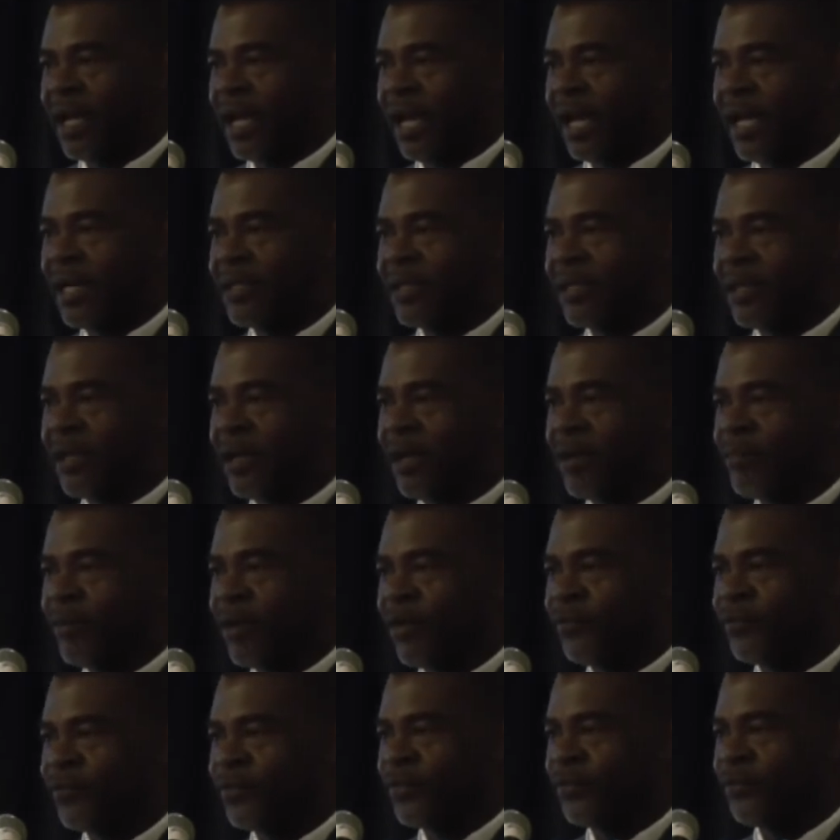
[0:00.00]
And
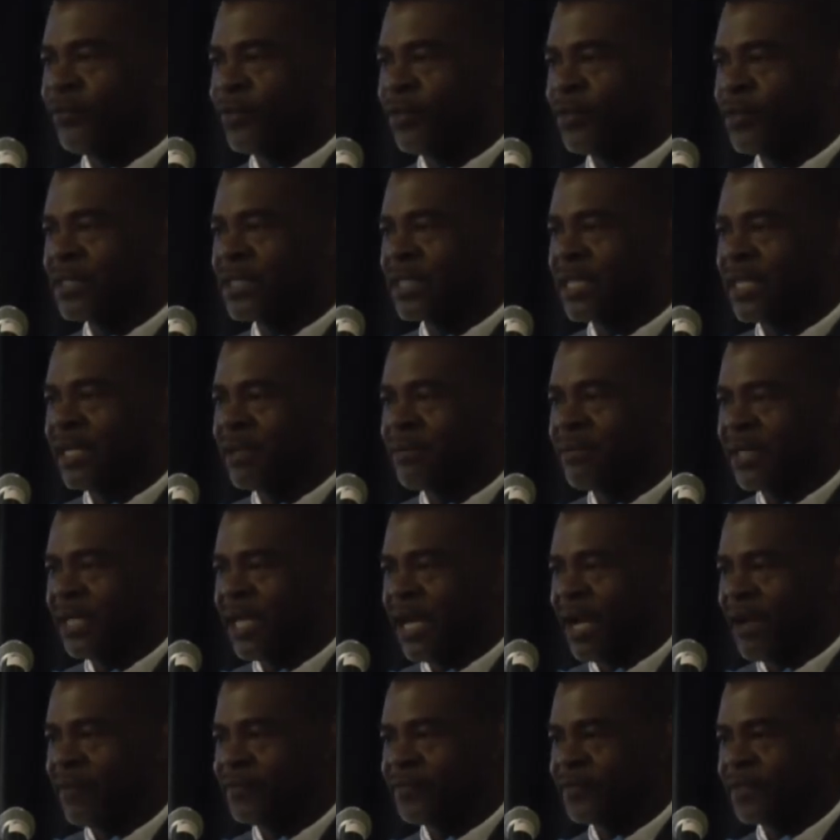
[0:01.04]
a few folks came in
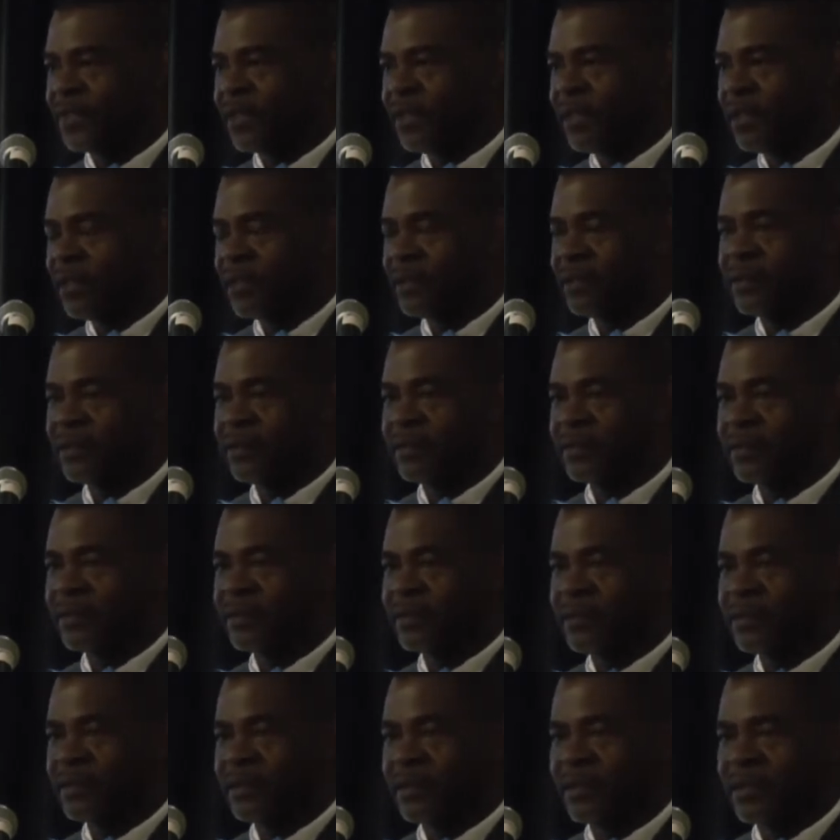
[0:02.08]
after.
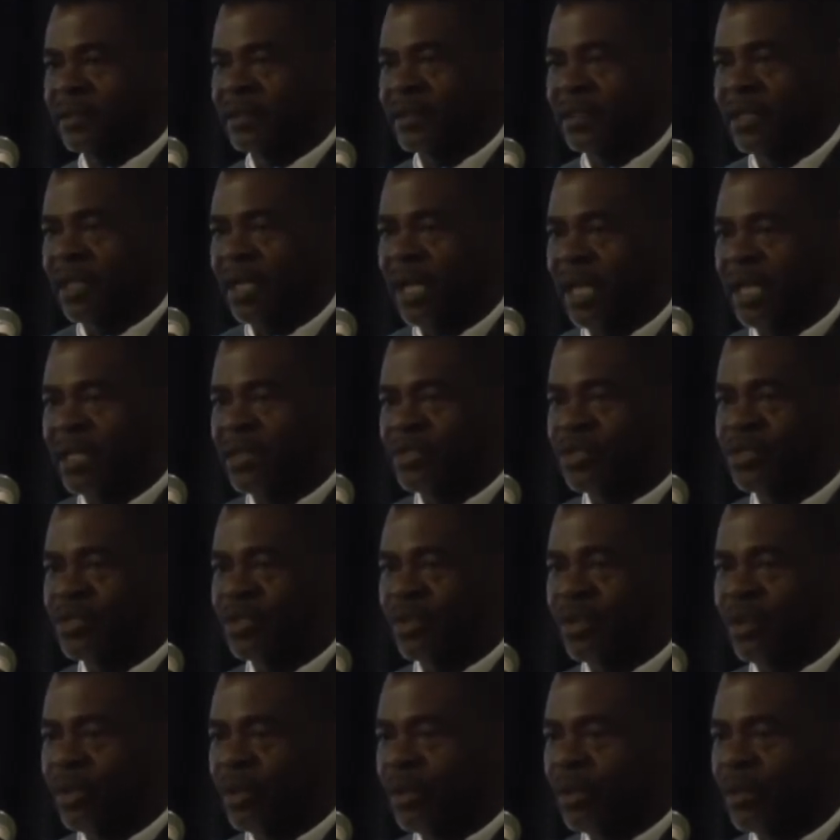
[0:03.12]
And
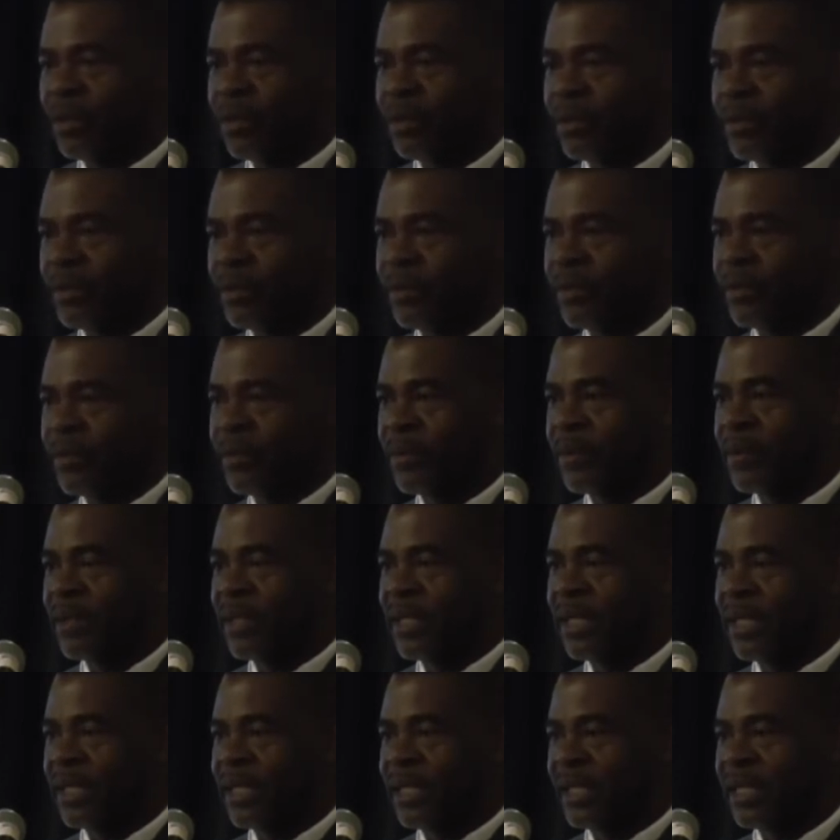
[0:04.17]
so,
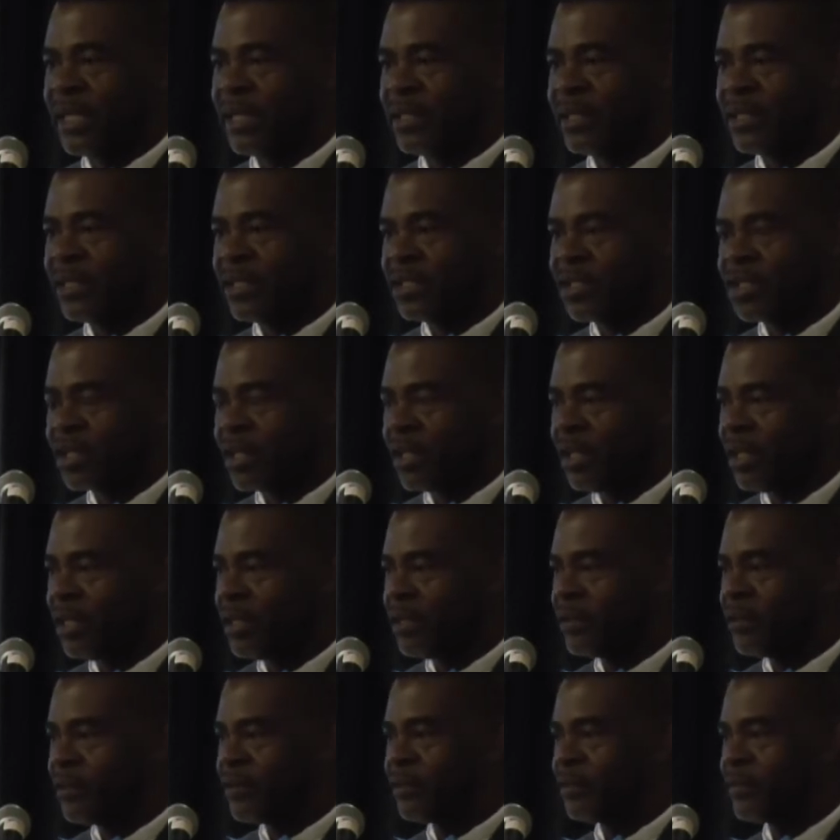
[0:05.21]
in
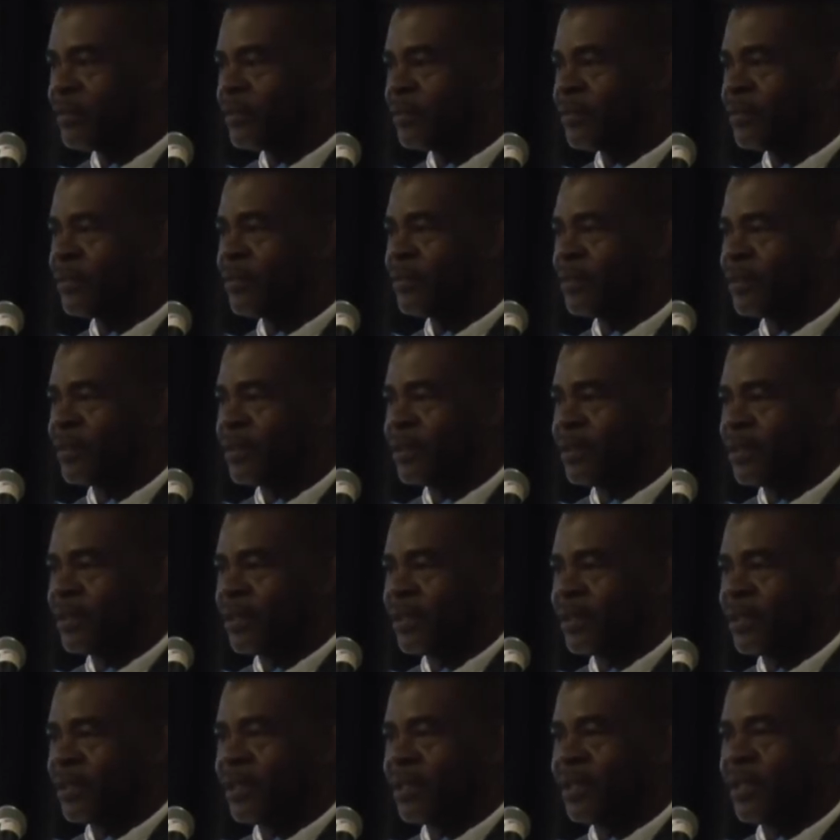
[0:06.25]
addition,
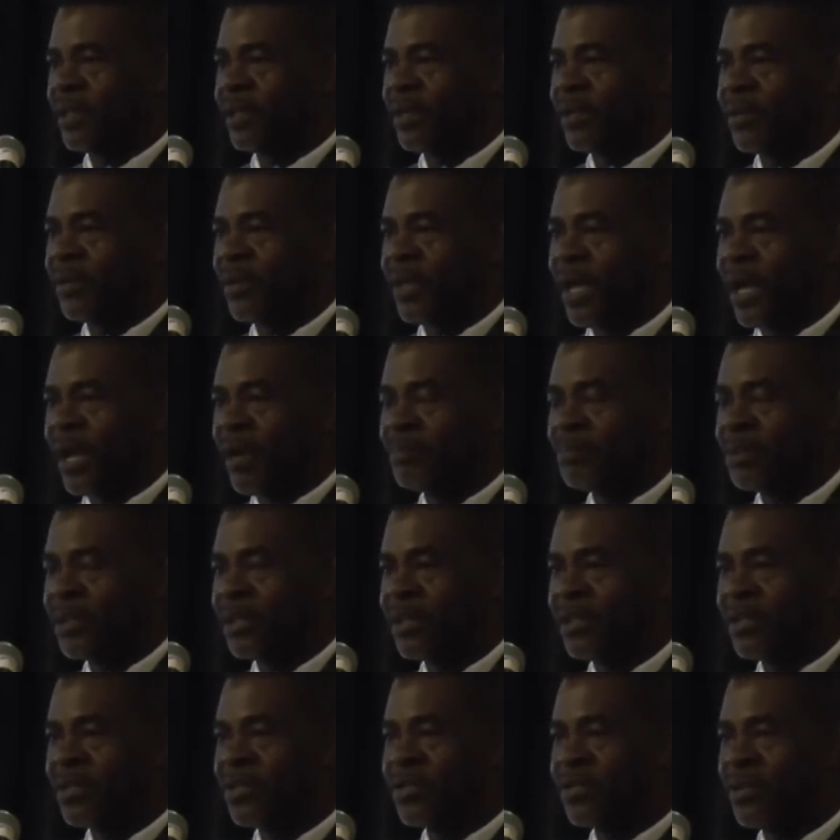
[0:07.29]
we're
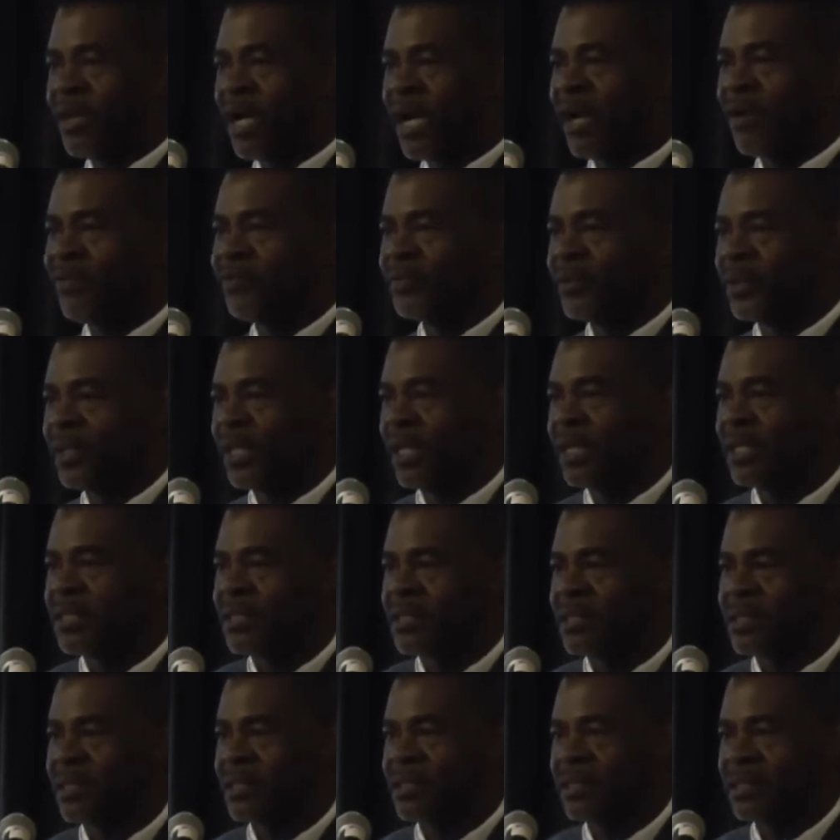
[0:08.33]
happy to have with
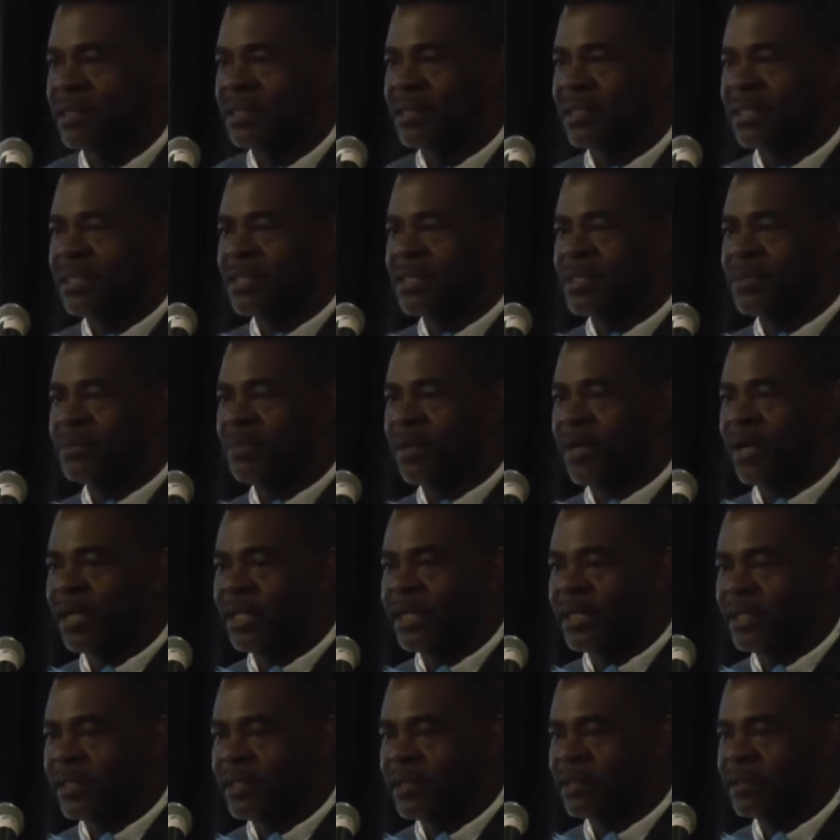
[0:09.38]
us this
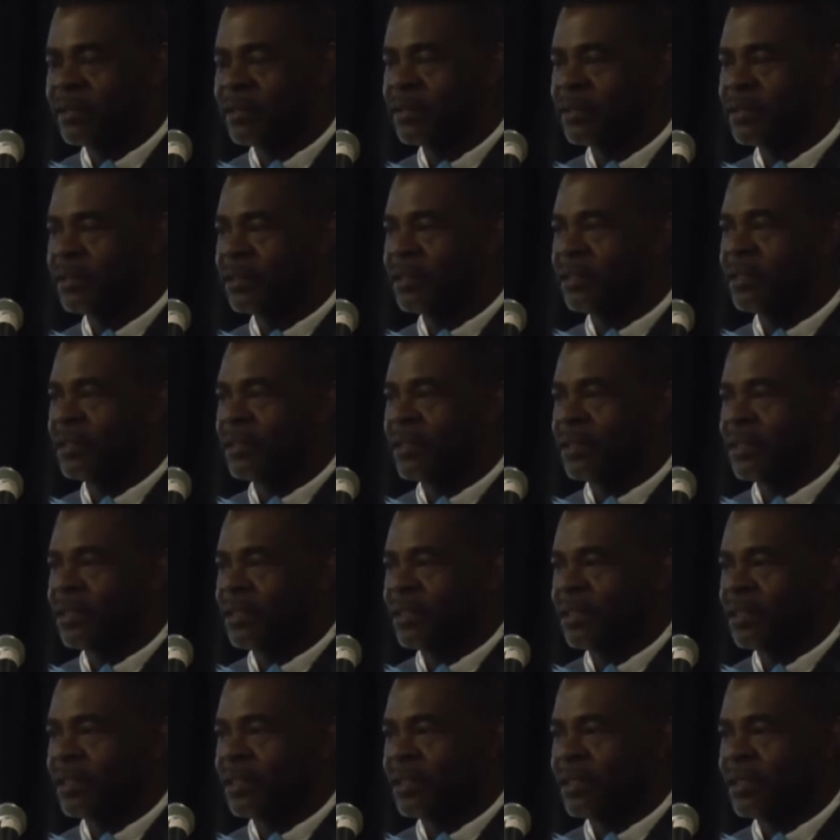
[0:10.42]
morning
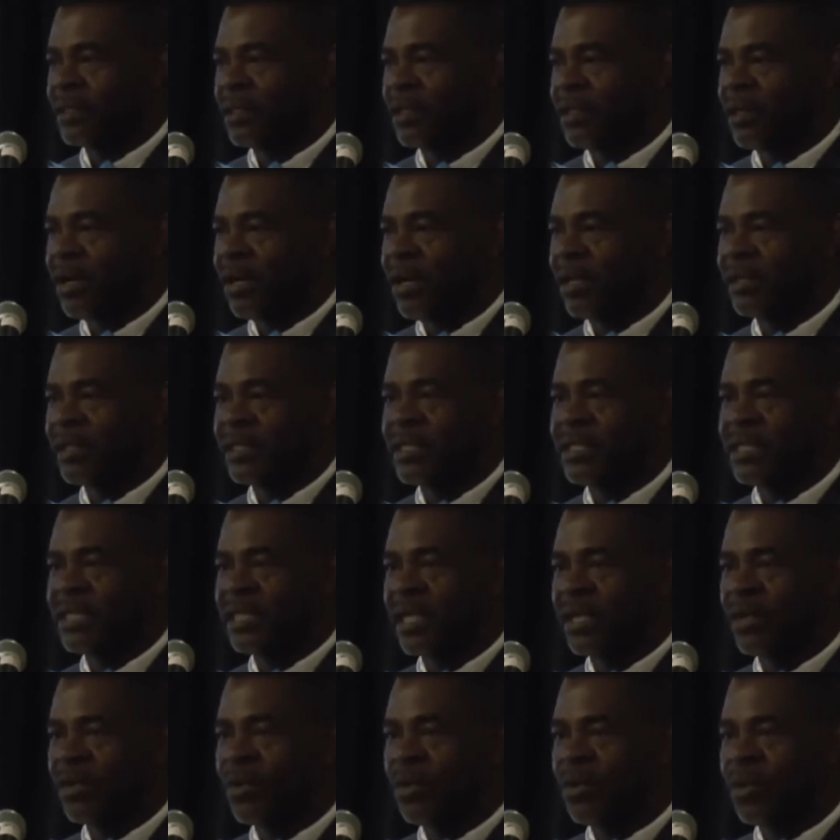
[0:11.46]
other
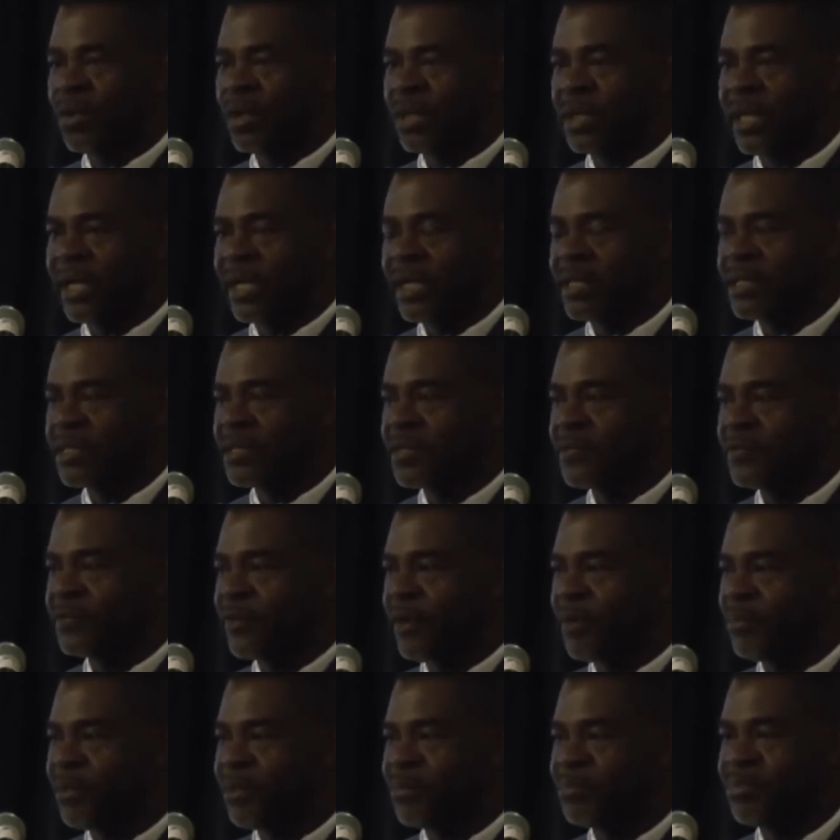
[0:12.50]
stakeholders
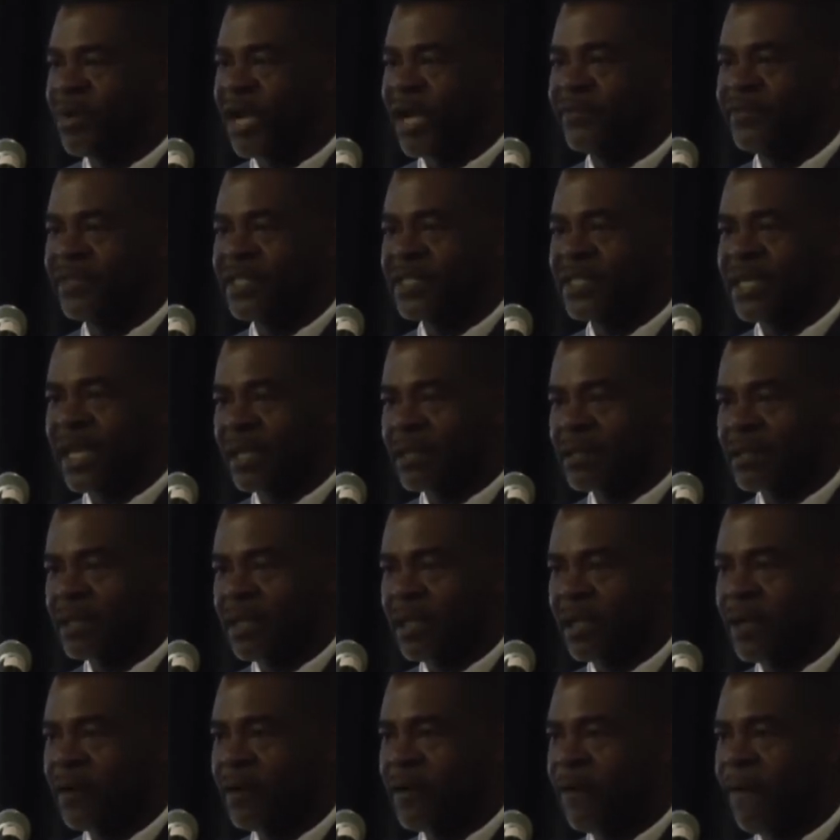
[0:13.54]
from the private
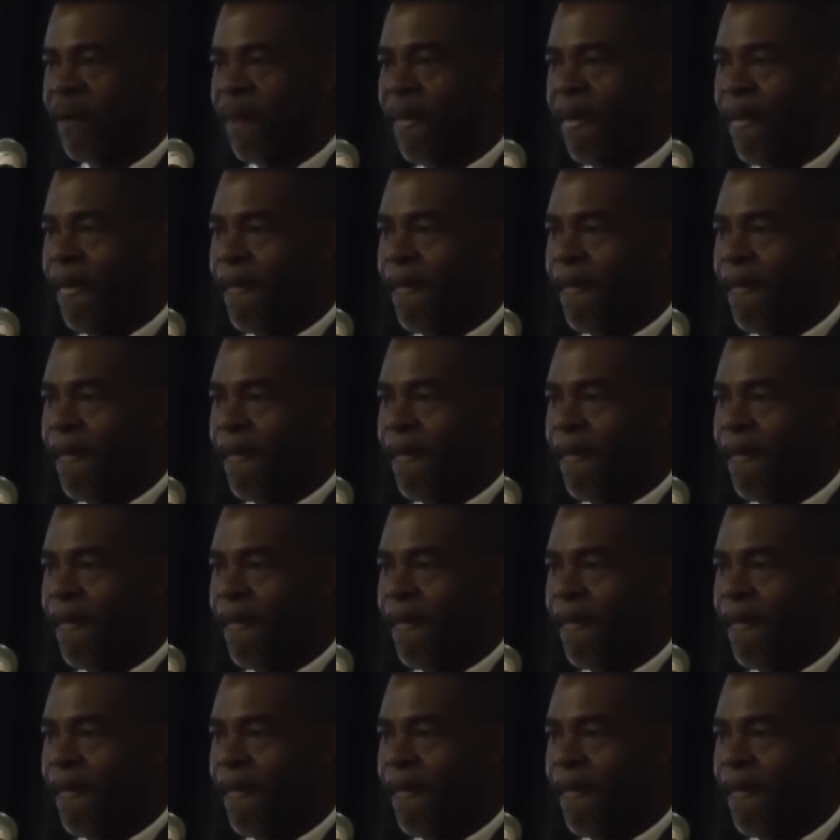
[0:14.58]
sector.